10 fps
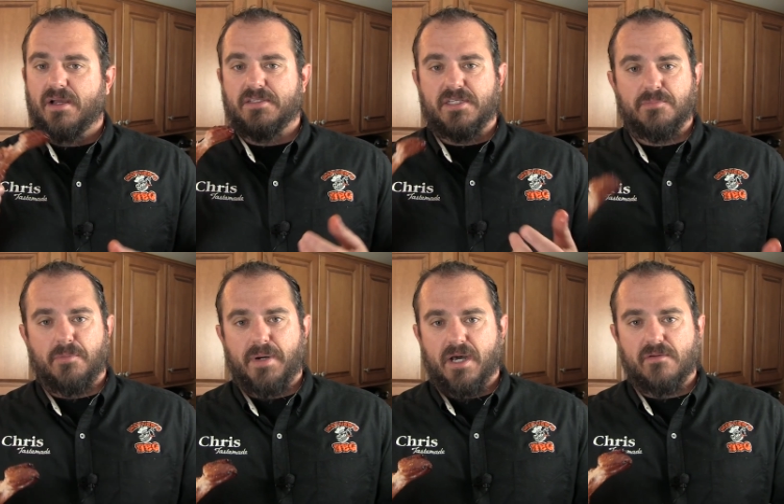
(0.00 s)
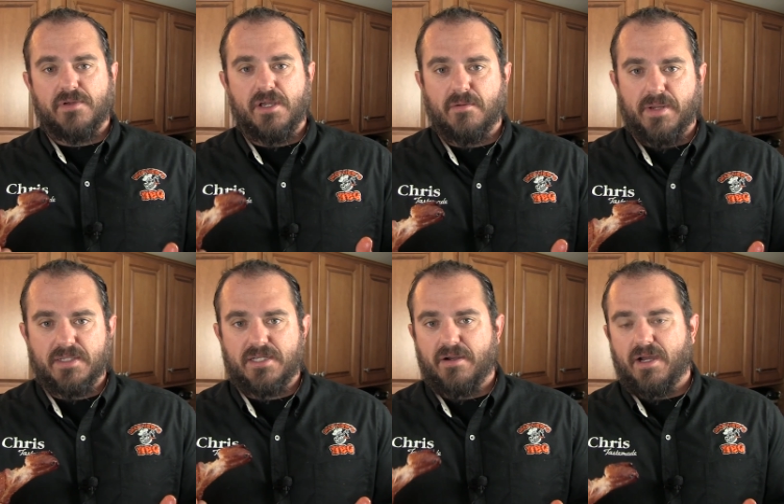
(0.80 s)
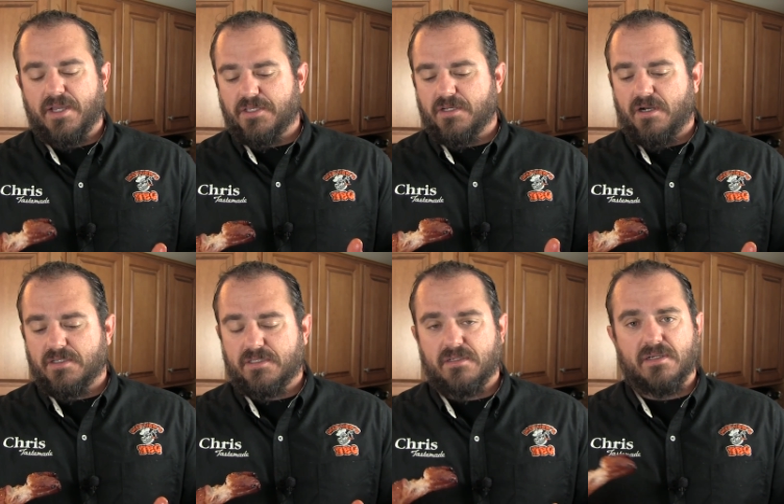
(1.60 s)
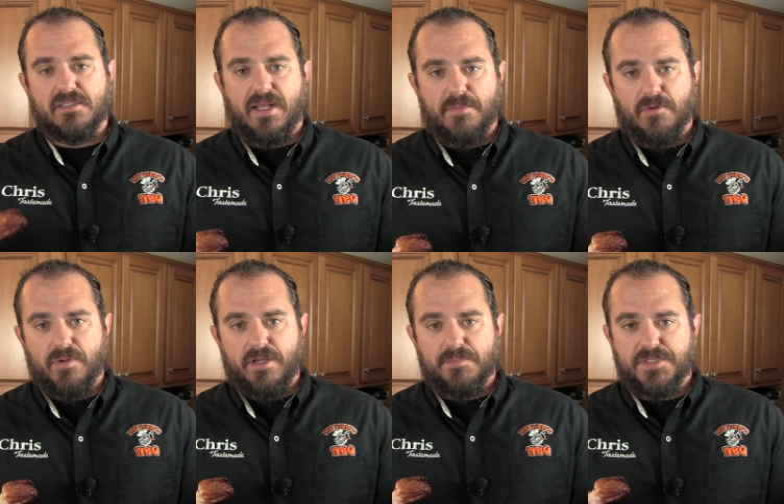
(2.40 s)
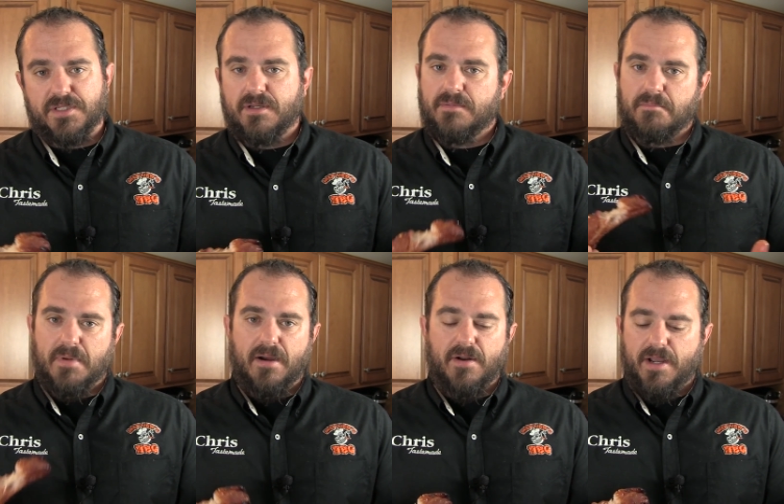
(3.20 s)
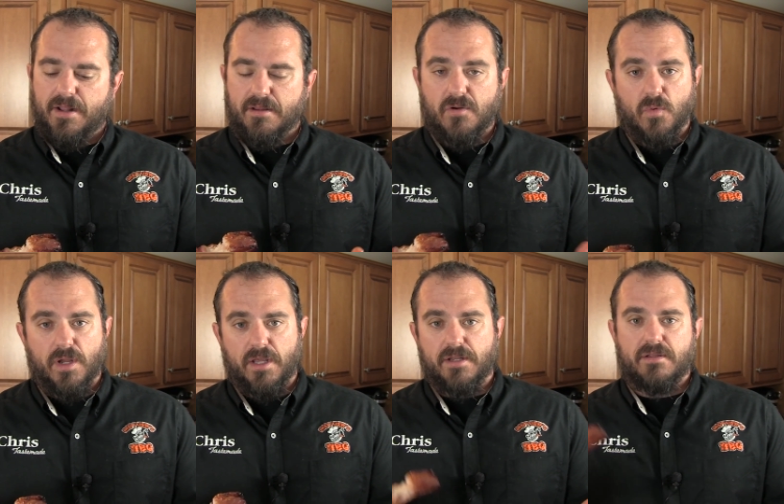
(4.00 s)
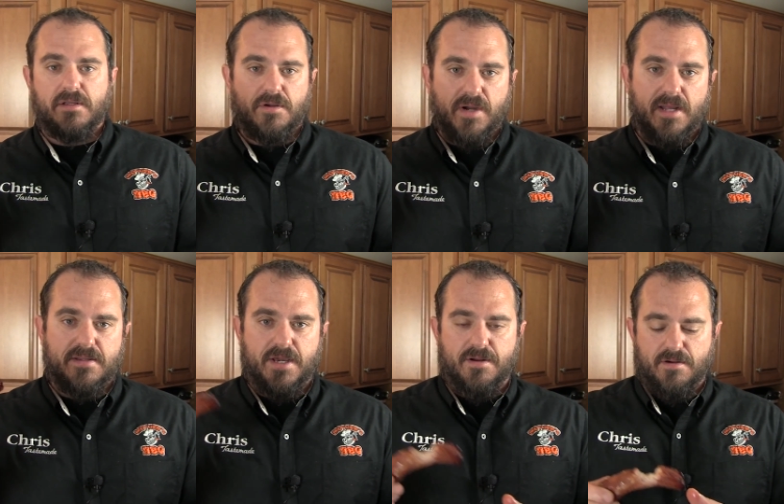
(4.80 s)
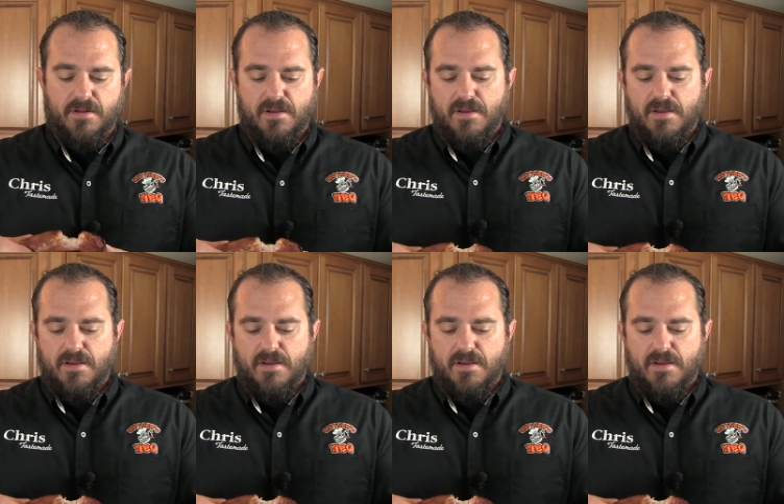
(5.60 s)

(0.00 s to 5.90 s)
A simple bottle of Kikkoman teriyaki sauce, a slab of ribs, marinate it, grill it, you got dinner.